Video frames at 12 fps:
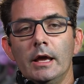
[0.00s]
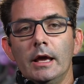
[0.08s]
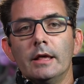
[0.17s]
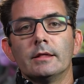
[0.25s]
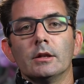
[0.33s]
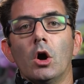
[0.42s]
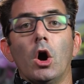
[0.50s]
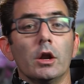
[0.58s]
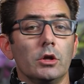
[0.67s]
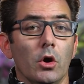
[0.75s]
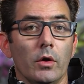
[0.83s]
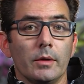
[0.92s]
is an
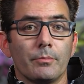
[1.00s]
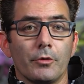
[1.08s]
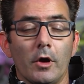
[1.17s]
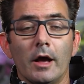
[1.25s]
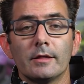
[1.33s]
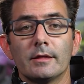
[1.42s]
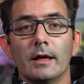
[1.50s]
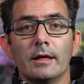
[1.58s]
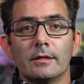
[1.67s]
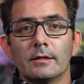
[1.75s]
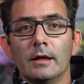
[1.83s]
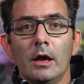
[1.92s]
ongoing
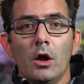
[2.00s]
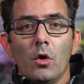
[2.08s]
process.